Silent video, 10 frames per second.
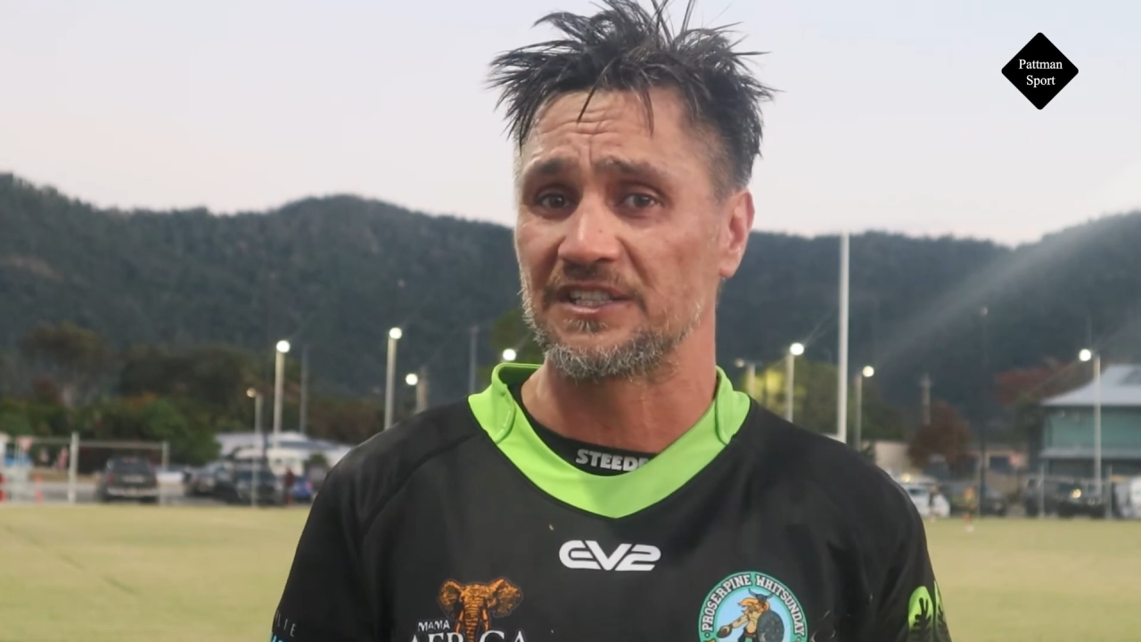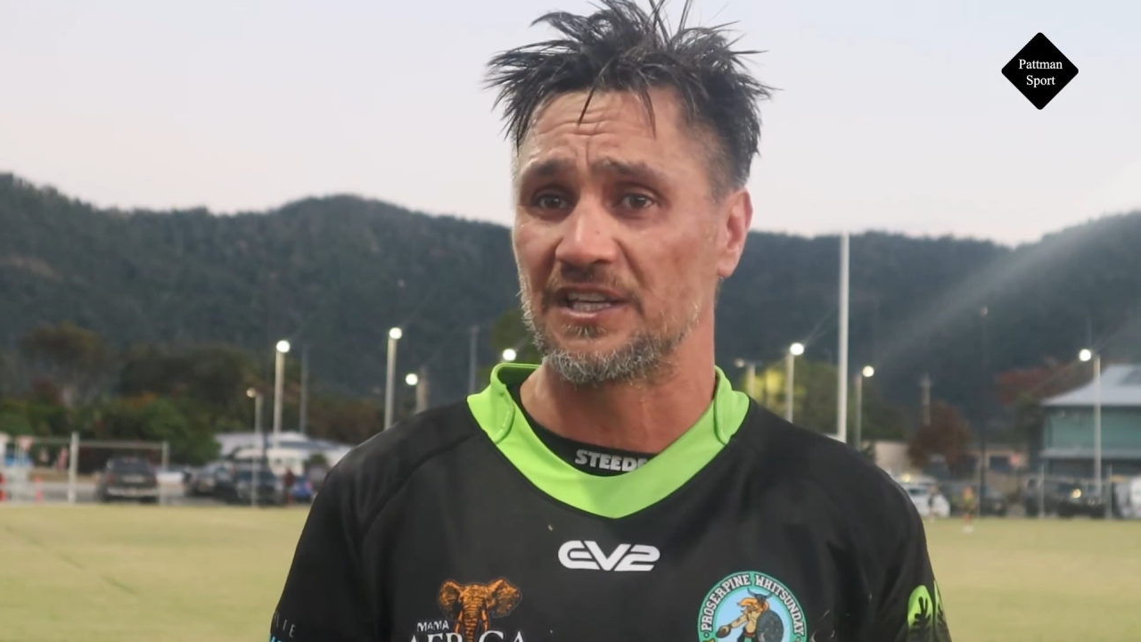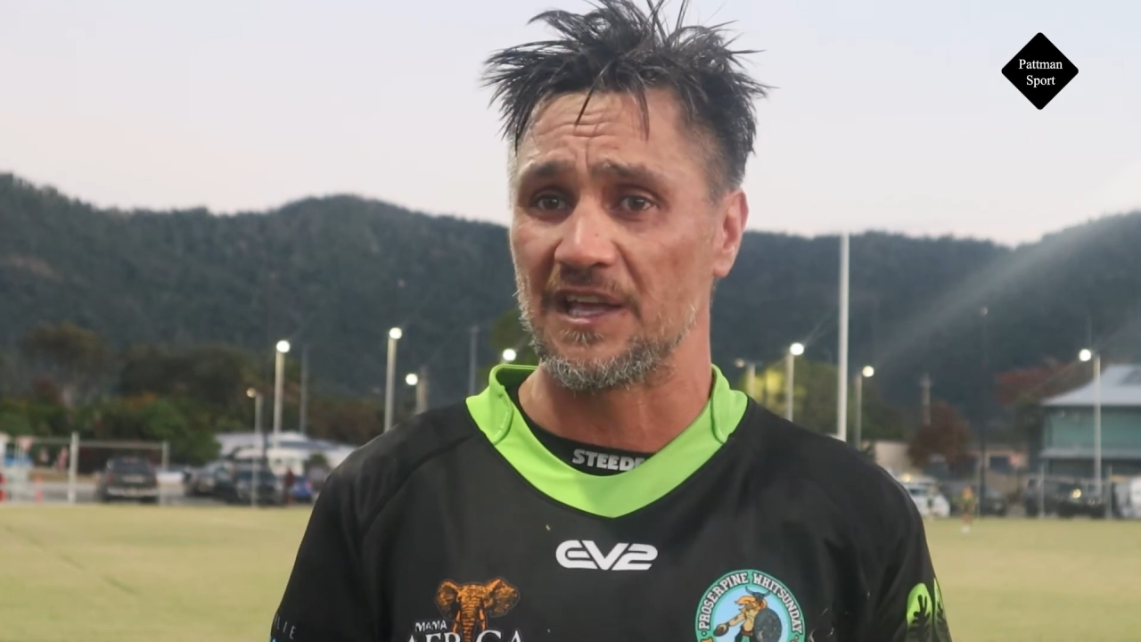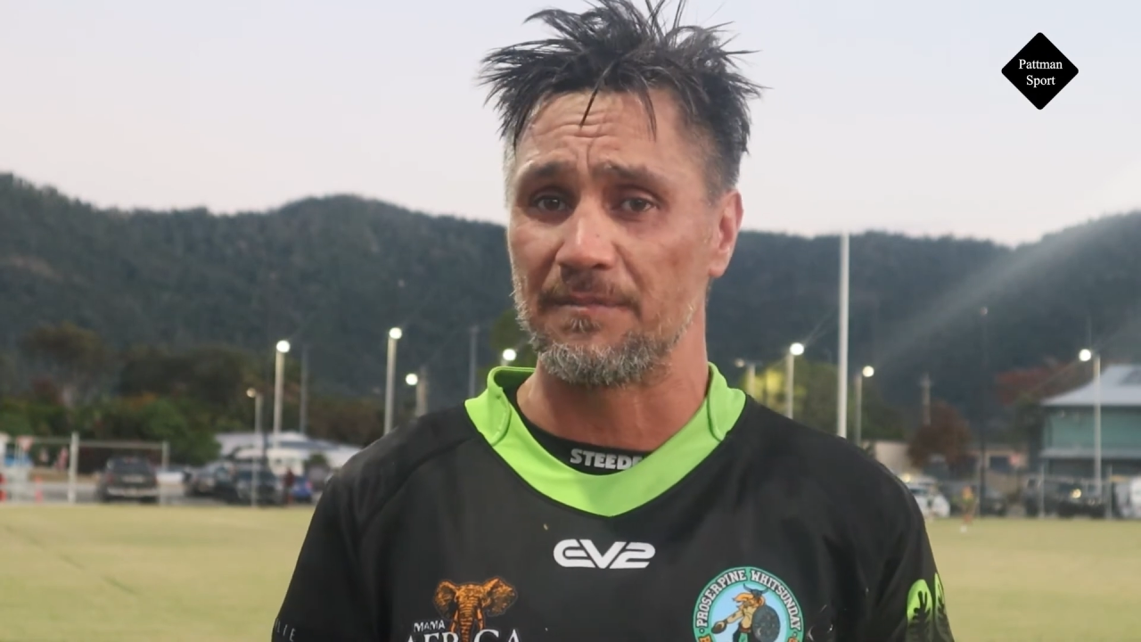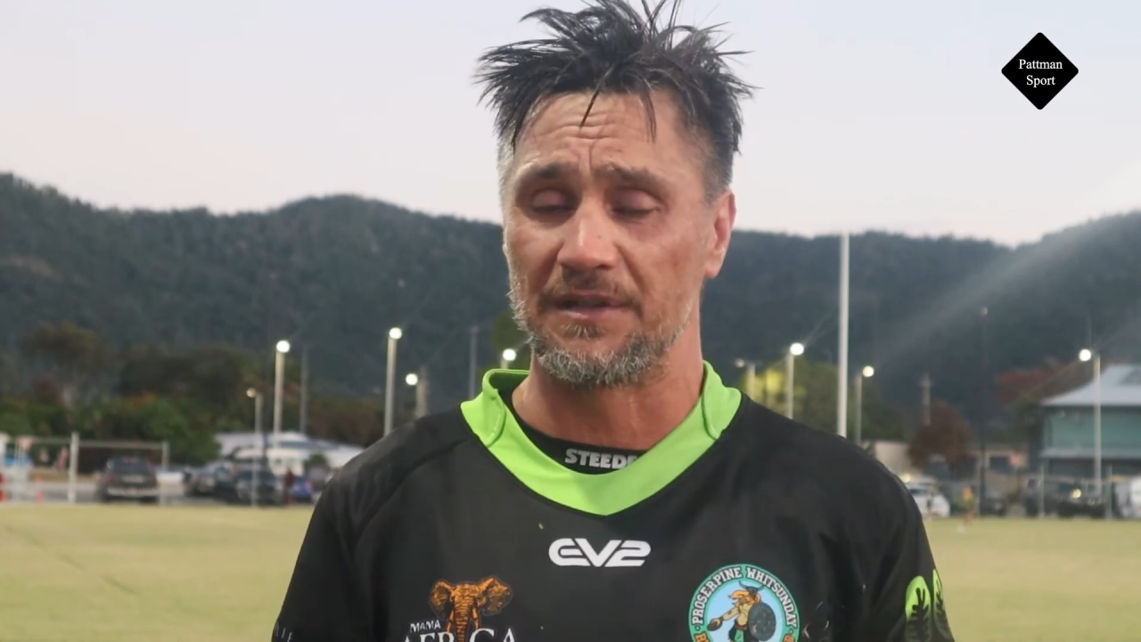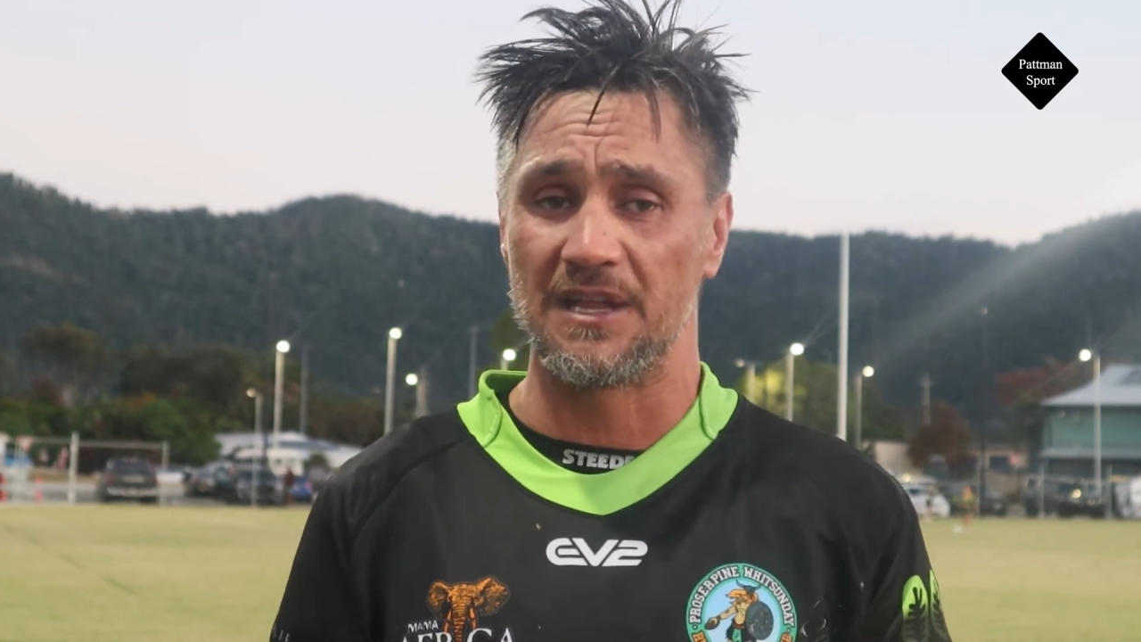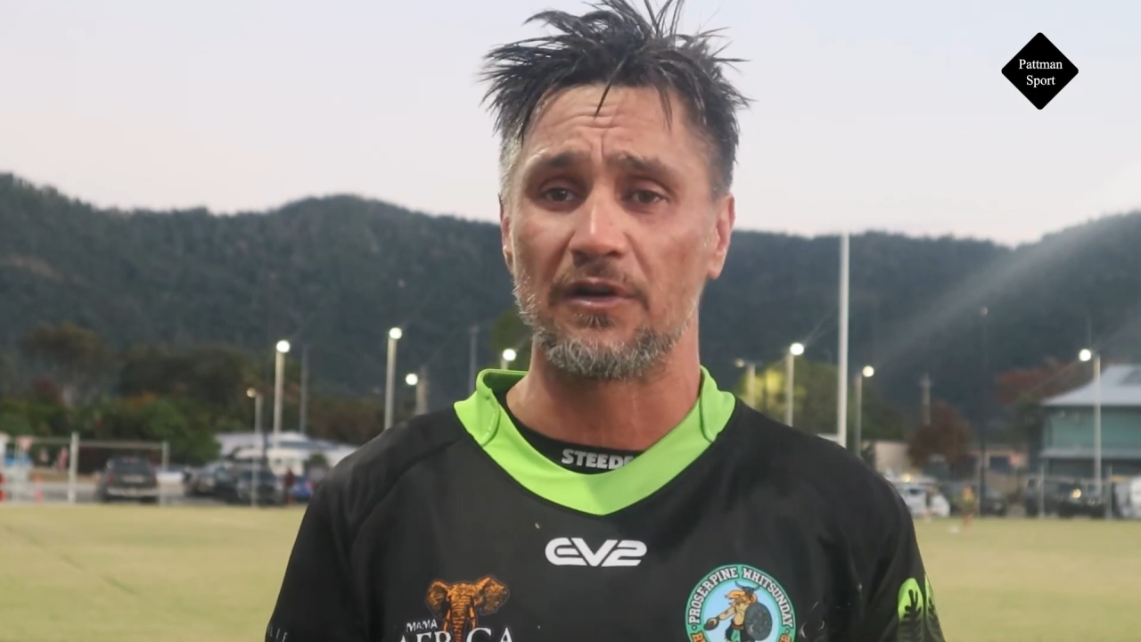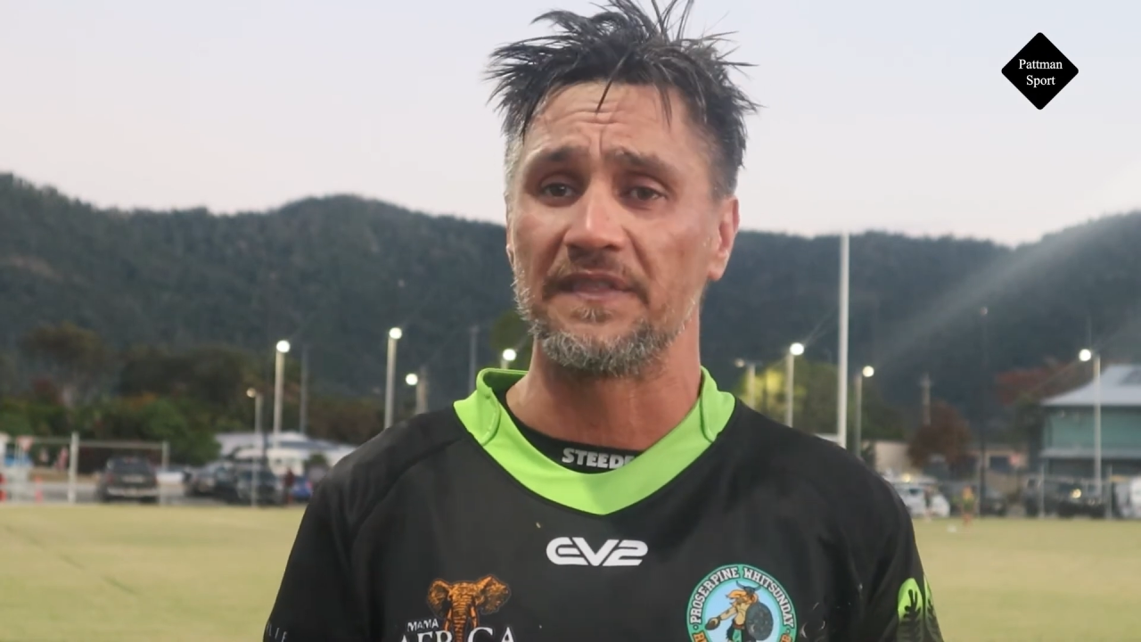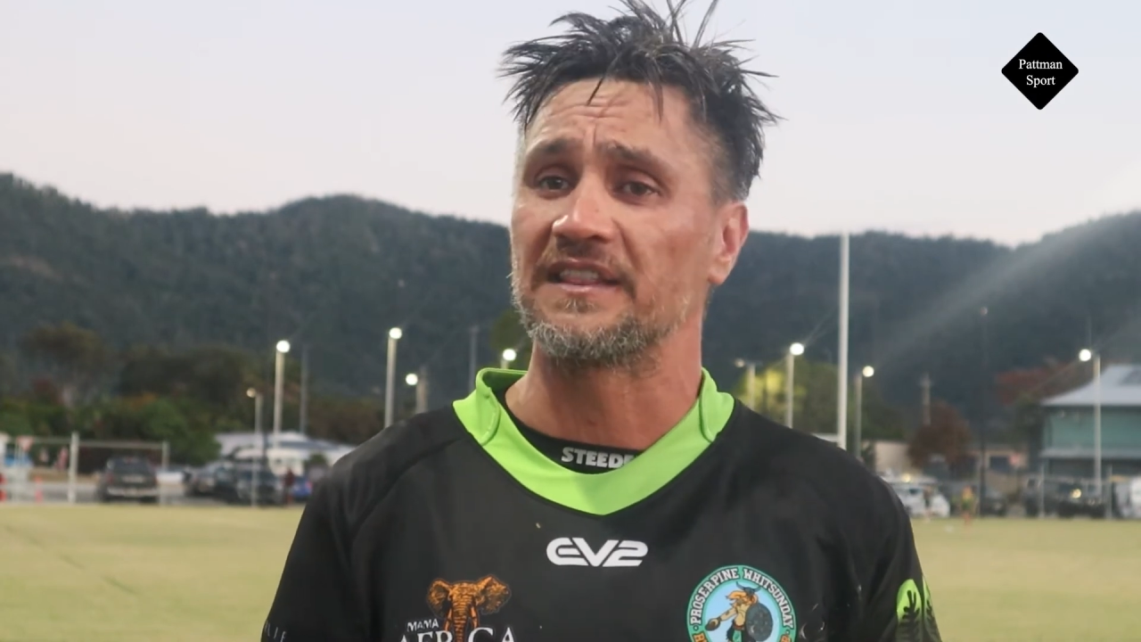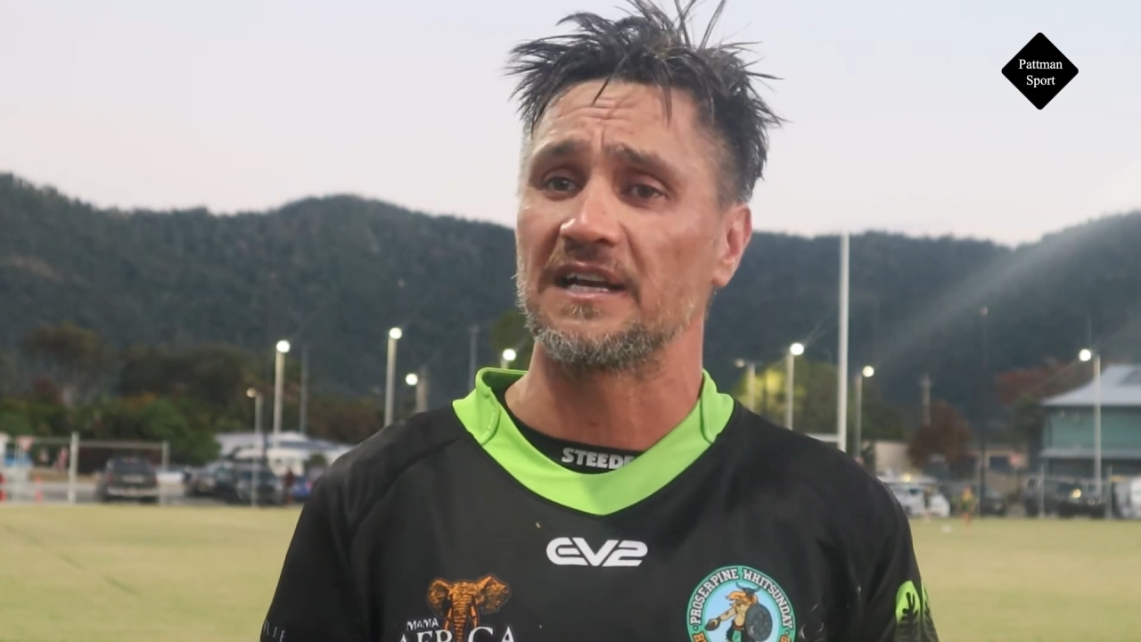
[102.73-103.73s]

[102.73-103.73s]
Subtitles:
out to them and everyone that